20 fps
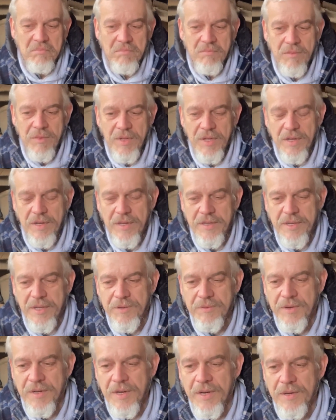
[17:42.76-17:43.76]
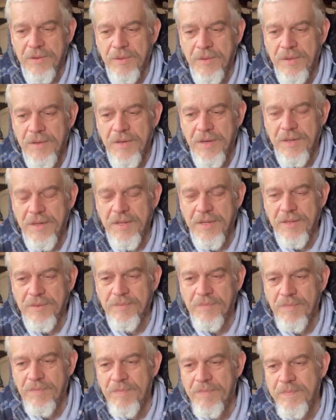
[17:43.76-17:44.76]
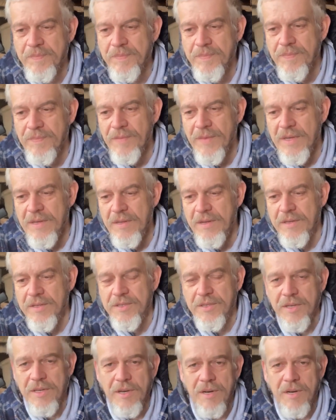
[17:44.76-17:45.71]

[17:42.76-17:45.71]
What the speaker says: thing, I don't know. I think, like I say,